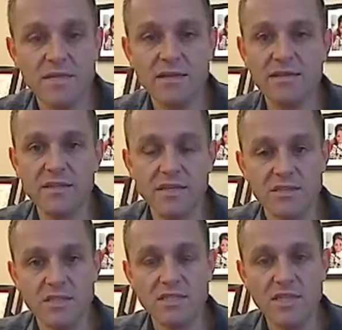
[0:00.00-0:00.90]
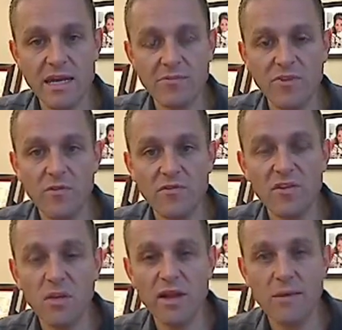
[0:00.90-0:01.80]
they just sign up for a
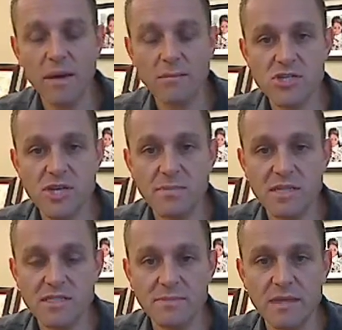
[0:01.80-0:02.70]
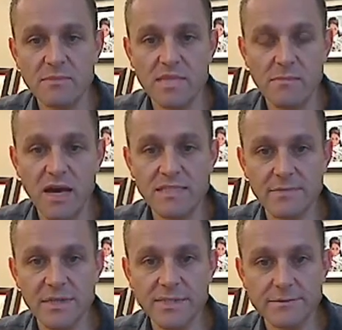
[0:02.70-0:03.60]
free player membership, and sometimes they buy
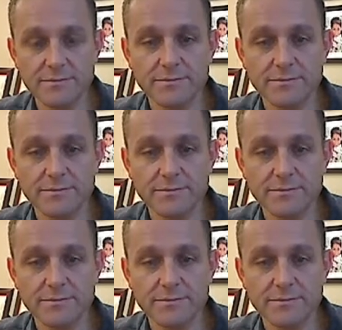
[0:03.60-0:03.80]
something.